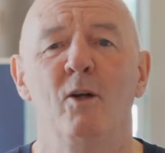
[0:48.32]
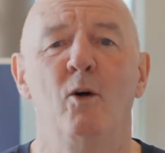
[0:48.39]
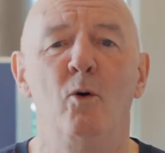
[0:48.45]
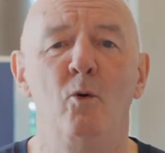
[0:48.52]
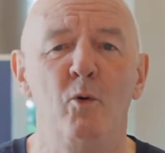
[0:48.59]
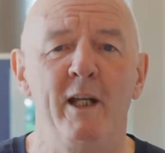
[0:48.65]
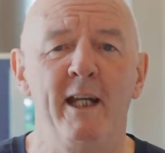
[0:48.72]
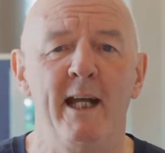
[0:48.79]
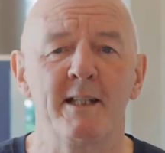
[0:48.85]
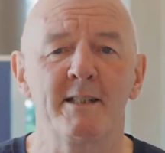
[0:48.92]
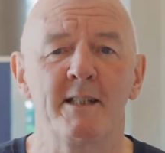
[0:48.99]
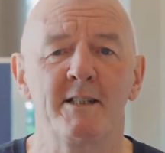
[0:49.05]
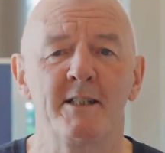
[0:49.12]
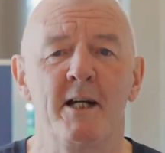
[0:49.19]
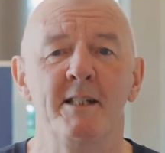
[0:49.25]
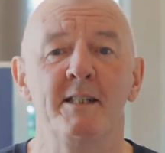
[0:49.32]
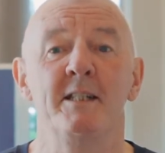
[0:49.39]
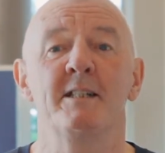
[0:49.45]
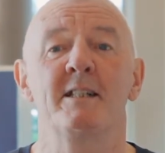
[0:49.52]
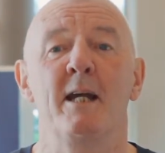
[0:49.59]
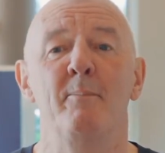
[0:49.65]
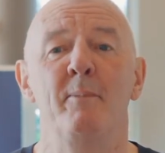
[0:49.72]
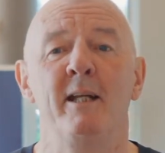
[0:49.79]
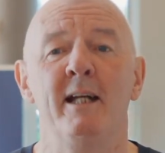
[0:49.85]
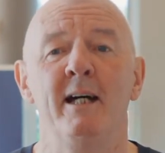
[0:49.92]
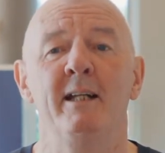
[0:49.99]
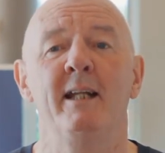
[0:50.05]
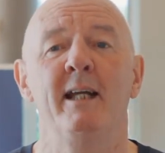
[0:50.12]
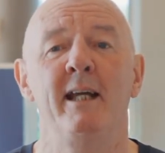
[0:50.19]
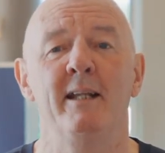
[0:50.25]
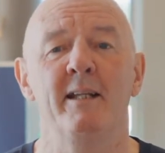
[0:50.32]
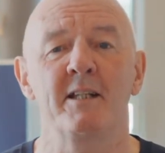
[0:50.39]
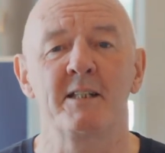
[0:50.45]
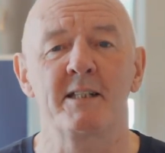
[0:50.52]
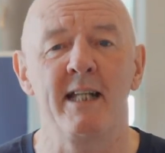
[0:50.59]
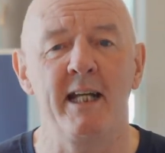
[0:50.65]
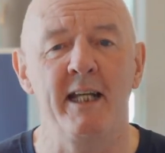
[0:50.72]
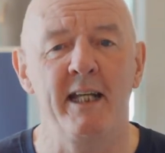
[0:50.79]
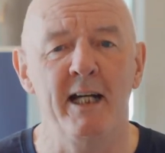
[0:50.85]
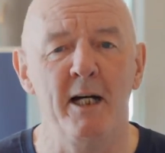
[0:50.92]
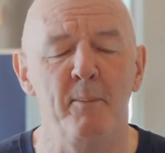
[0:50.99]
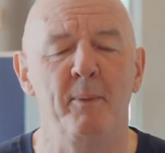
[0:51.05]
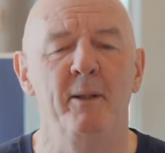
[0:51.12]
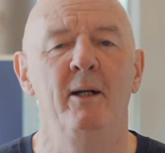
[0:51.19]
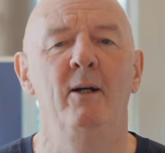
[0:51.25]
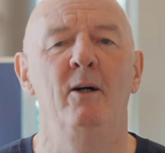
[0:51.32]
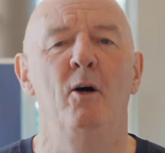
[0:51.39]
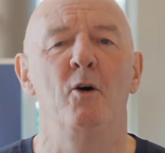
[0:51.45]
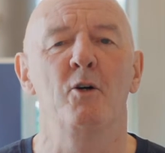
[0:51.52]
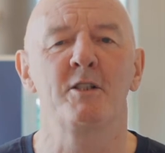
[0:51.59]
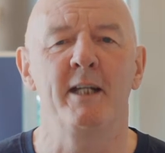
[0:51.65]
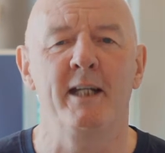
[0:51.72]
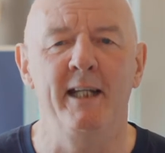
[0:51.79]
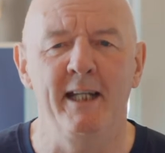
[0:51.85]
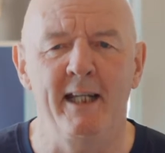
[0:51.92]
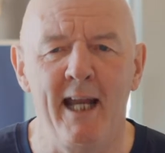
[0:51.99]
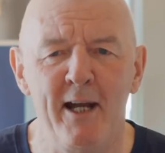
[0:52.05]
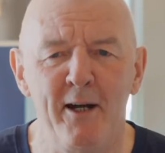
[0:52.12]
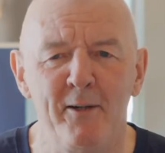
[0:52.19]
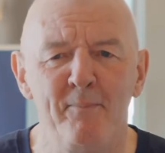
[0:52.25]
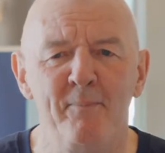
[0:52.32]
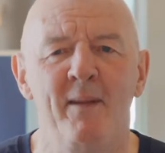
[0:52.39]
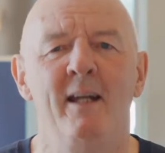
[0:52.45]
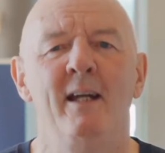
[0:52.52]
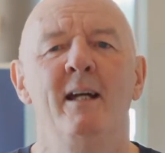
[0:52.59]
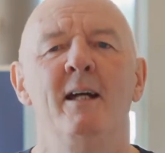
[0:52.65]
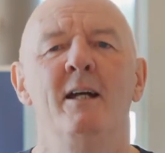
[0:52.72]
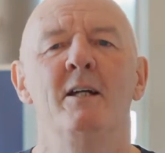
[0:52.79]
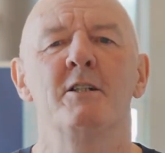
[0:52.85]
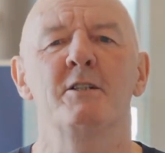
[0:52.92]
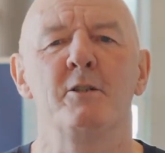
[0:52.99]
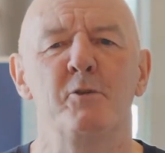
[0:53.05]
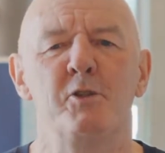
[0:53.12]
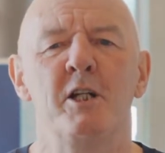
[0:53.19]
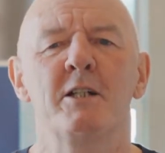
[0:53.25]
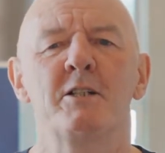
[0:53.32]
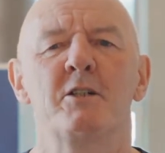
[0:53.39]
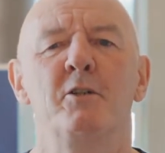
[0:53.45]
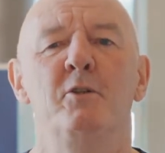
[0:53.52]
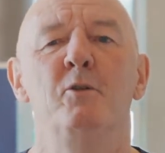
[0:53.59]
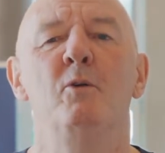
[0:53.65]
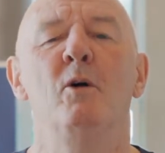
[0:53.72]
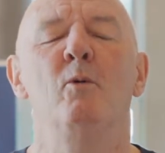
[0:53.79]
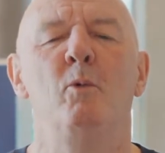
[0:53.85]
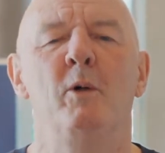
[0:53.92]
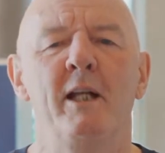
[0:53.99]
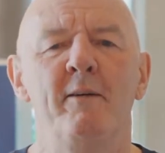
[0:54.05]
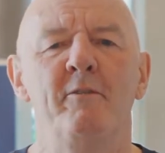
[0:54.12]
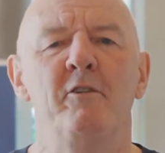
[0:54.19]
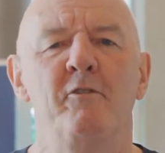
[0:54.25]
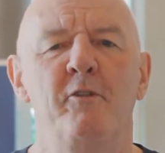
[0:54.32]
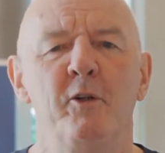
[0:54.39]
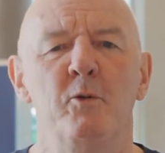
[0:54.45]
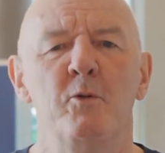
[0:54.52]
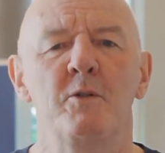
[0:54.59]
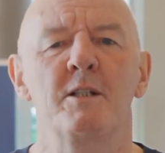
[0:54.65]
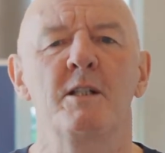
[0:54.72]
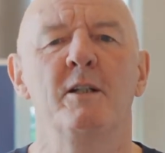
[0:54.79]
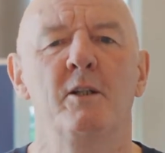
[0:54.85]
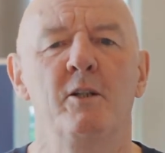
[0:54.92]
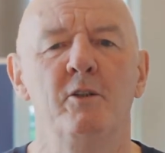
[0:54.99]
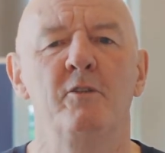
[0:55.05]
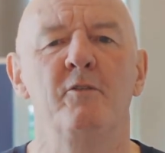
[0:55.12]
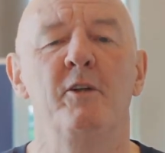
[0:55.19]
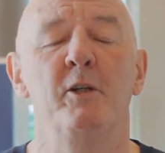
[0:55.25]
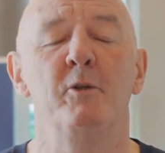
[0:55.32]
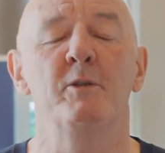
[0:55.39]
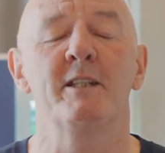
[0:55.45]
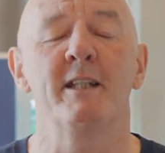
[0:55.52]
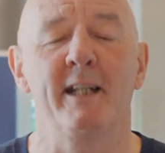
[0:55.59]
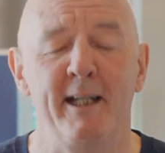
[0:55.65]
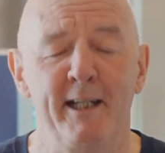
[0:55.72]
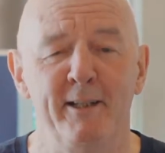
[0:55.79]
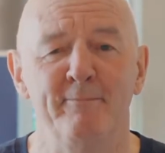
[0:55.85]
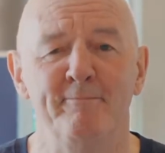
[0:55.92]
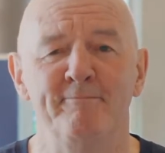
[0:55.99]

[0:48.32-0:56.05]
All the exercises can be done either standing up or sitting down, so just do whatever feels good for you today.